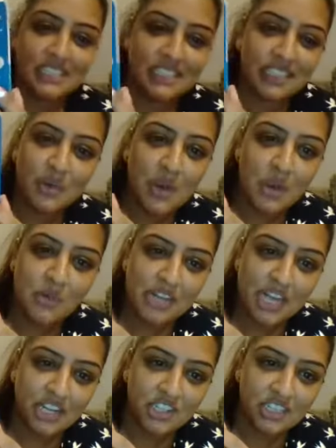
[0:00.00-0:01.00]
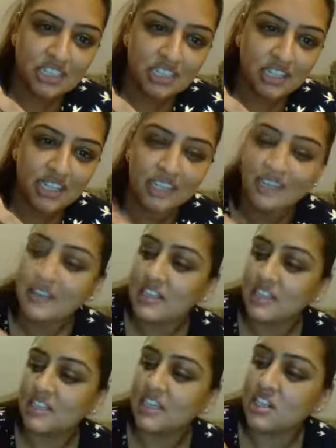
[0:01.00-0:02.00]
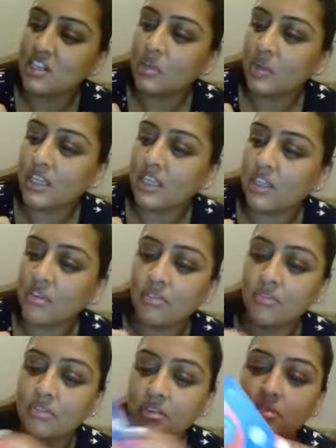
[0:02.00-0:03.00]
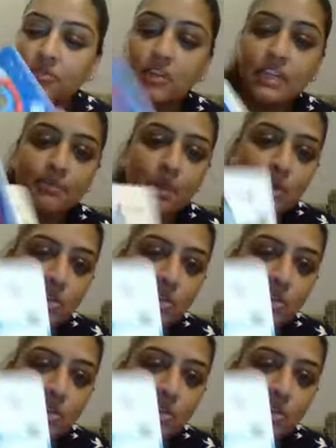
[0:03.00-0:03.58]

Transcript: see what her reaction is like. Actually quite cute, really bold